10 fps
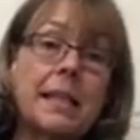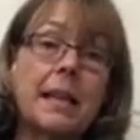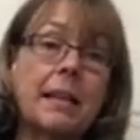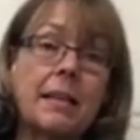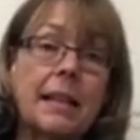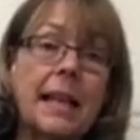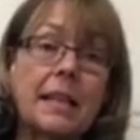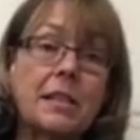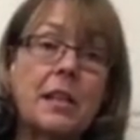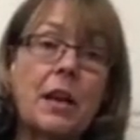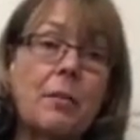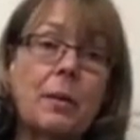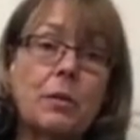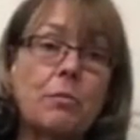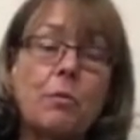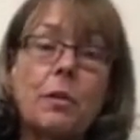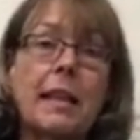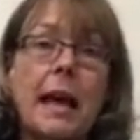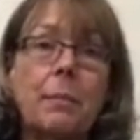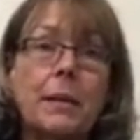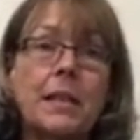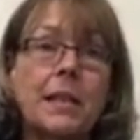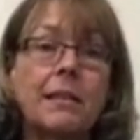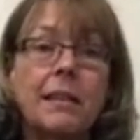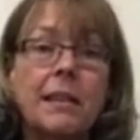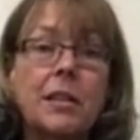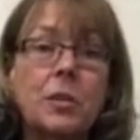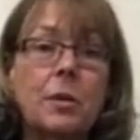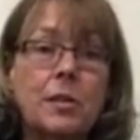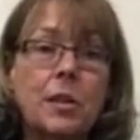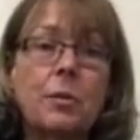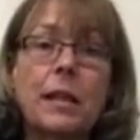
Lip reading: by all means let us know, because we're more than happy to